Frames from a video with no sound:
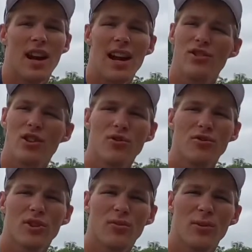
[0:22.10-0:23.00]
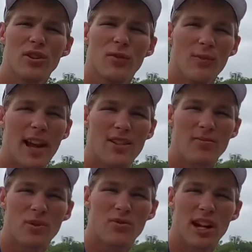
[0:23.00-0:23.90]
I chose a reel from Bass
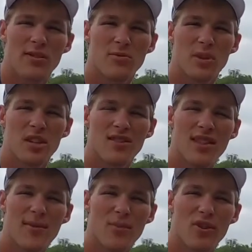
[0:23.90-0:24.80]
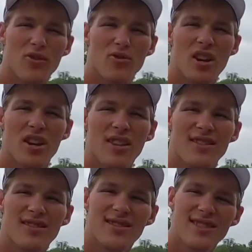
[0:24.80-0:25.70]
Pro Shops because they produce
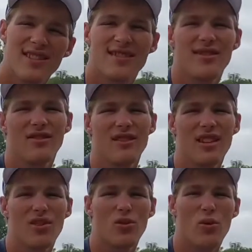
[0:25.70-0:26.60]
consistently